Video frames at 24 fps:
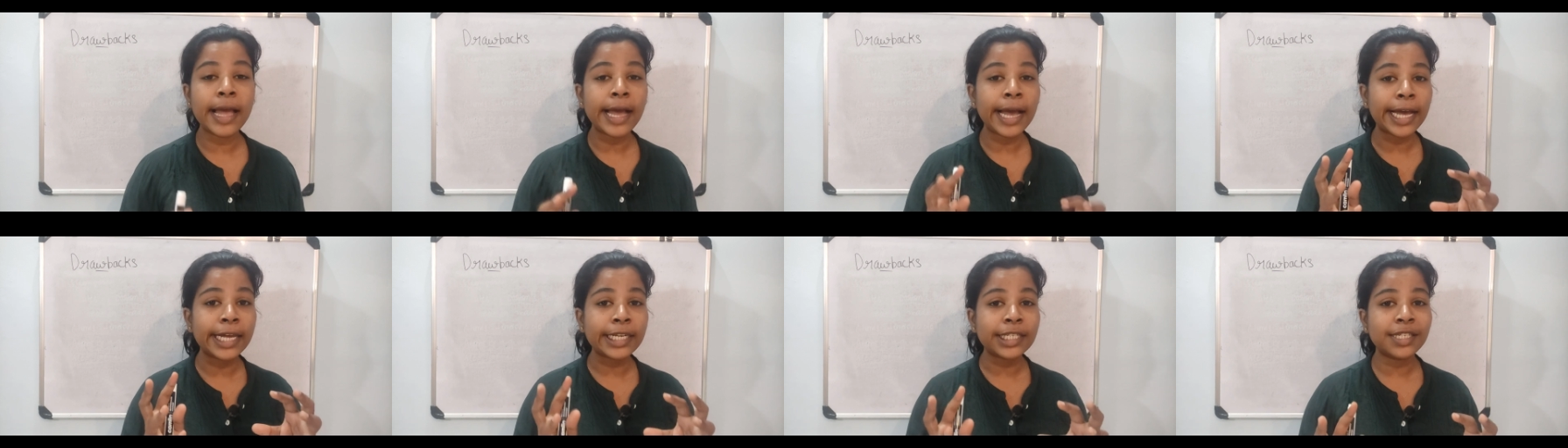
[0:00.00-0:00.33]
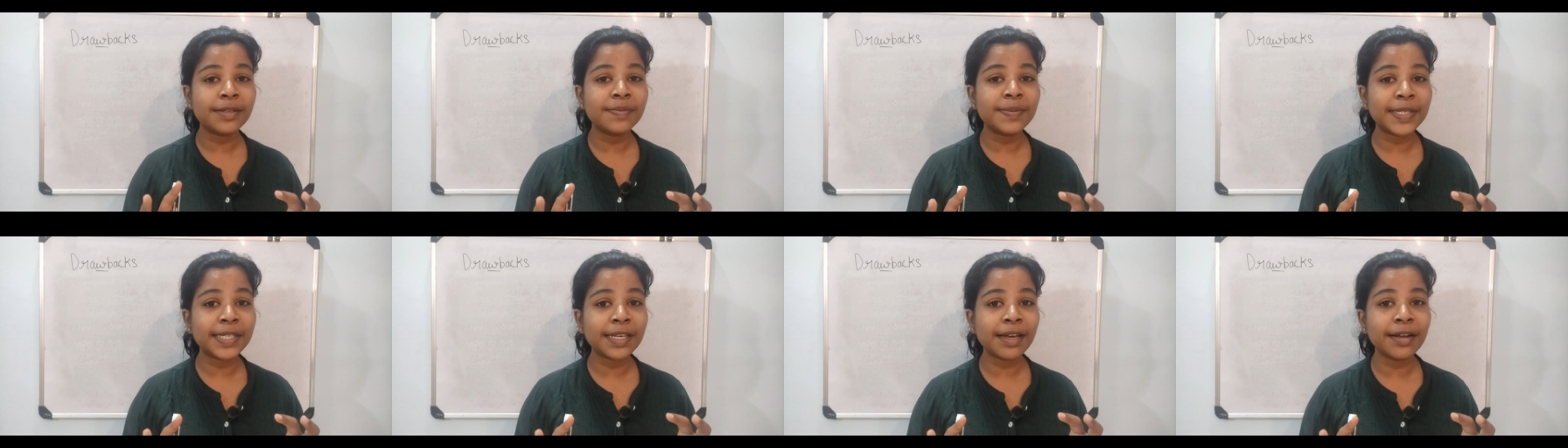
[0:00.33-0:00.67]

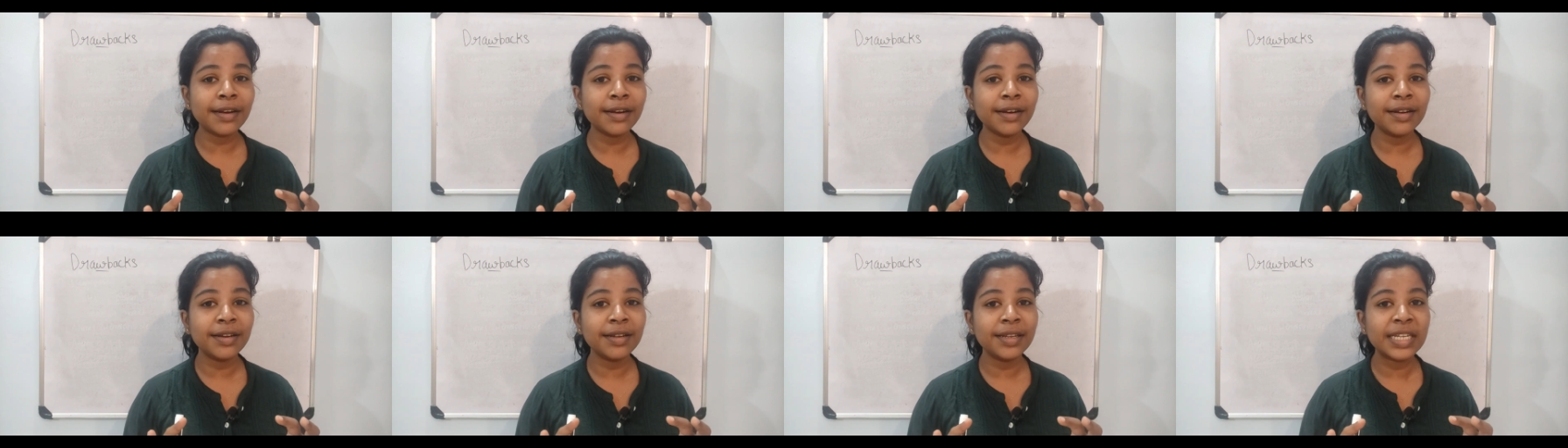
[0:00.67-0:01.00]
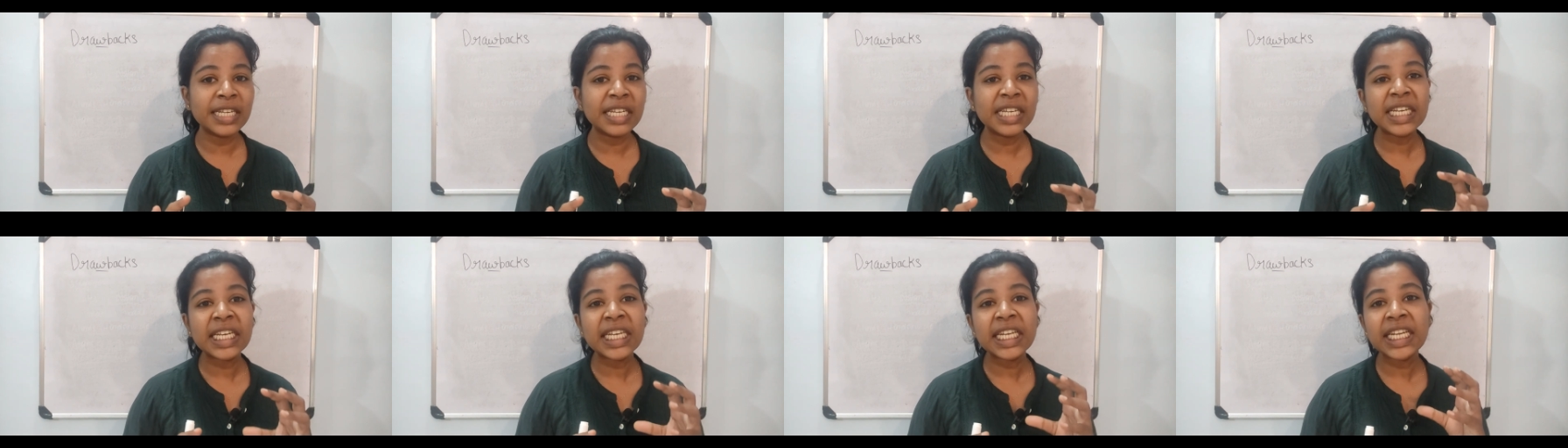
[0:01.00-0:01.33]
Atoms are
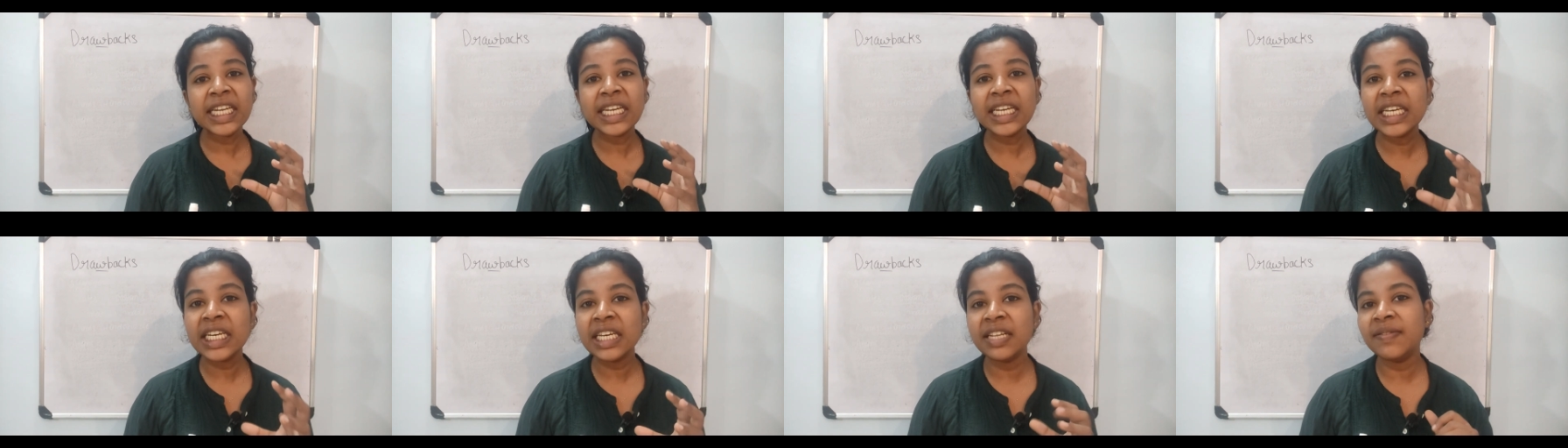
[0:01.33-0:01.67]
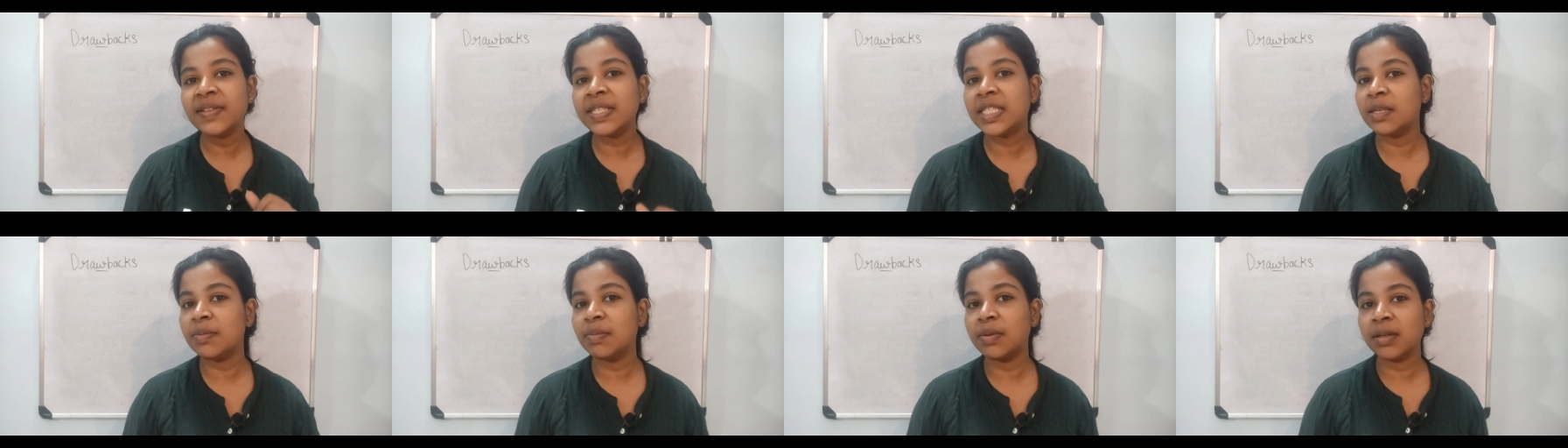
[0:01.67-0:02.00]

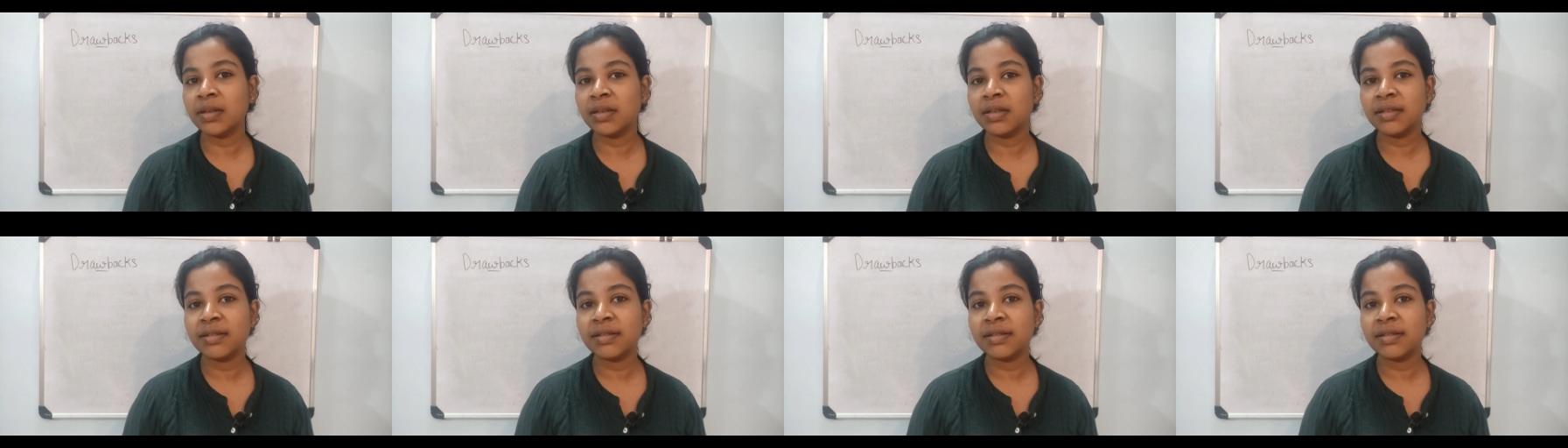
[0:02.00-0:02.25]
indivisible.